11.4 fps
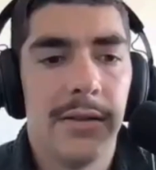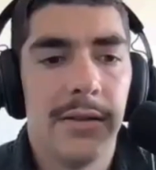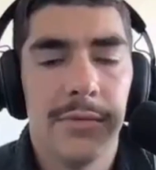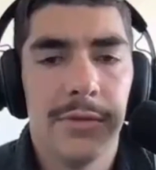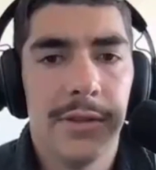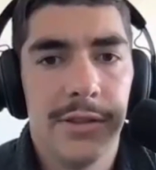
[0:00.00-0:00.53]
the
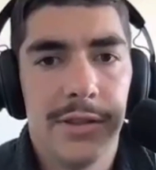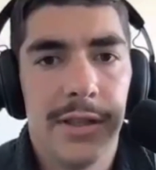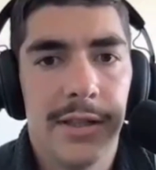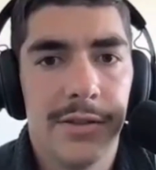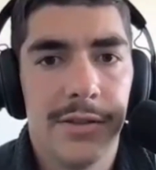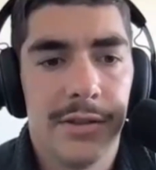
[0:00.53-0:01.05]
number one
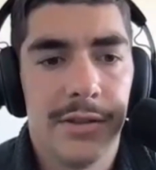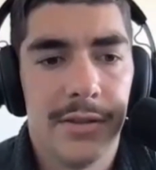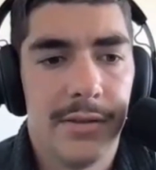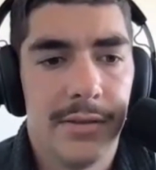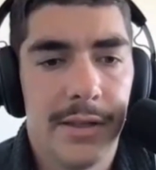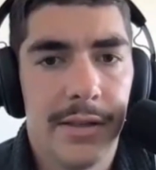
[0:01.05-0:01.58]
challenge
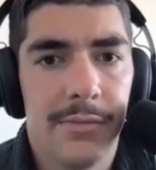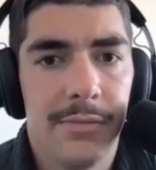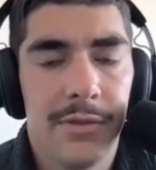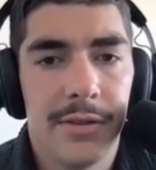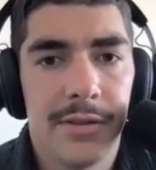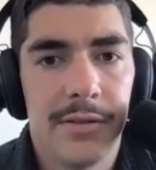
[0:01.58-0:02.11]
I
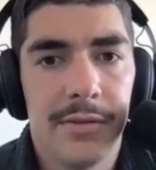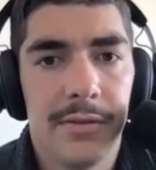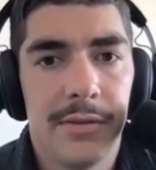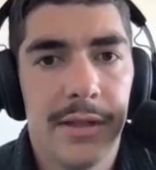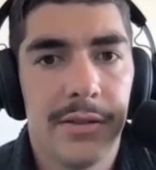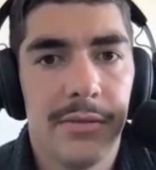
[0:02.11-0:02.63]
would
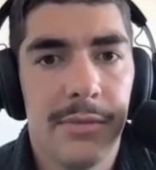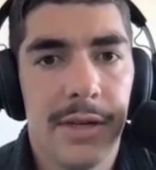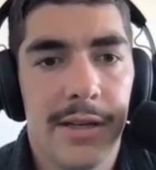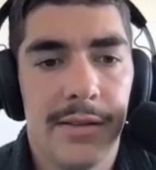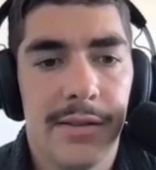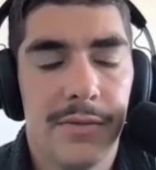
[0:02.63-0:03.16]
also echo
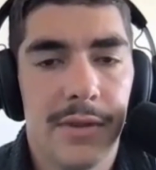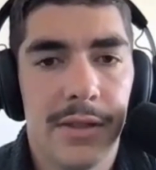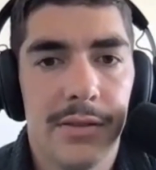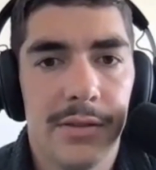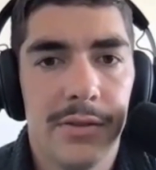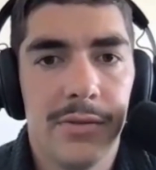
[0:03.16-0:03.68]
Matt is
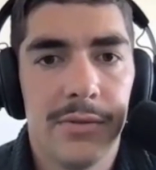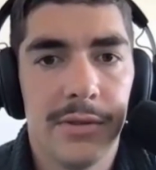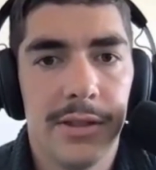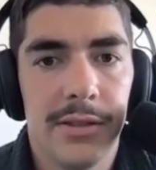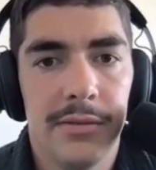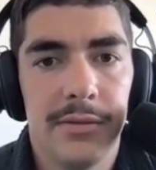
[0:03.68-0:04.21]

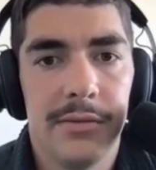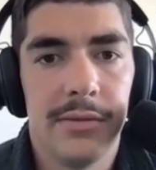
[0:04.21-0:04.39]
regulatory.